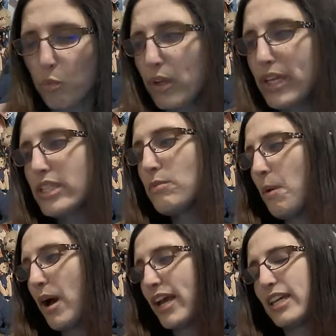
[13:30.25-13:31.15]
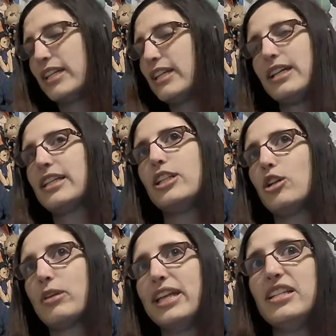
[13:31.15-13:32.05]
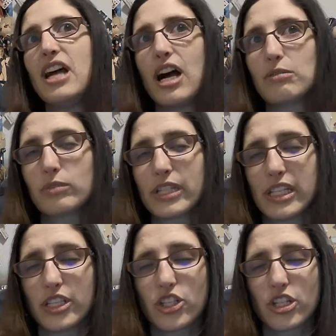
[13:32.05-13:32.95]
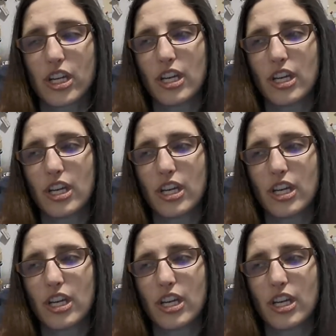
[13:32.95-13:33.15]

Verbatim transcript: reason why Agito cannot reach